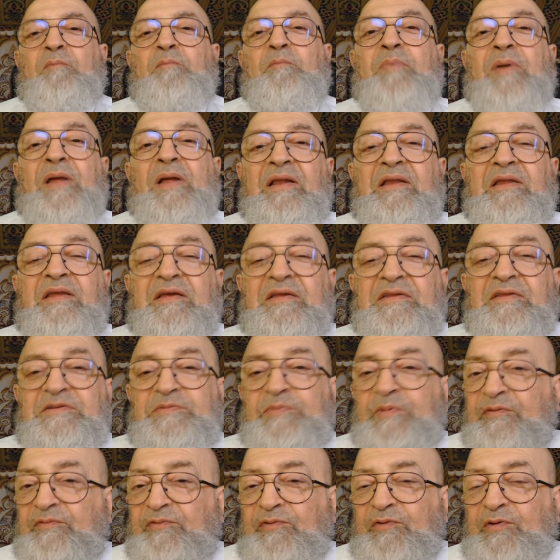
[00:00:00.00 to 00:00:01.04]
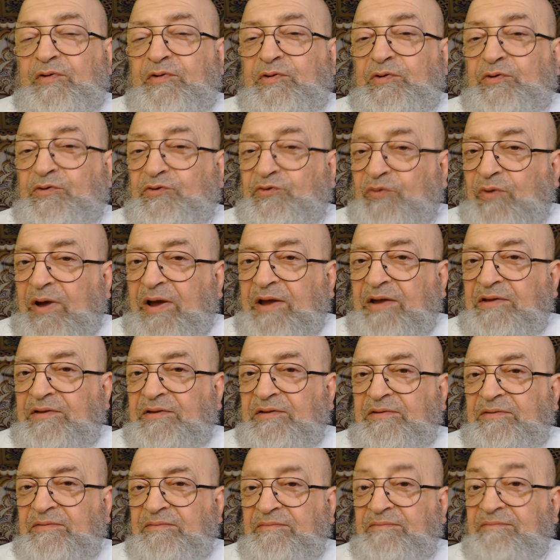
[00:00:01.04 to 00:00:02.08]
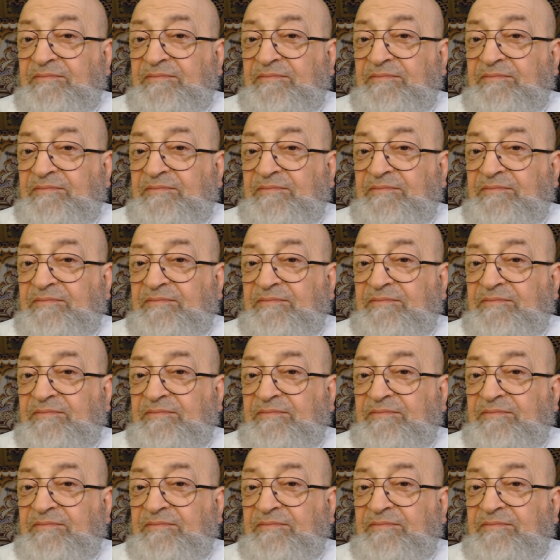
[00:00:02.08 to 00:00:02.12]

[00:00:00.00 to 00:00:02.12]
Billions before you tried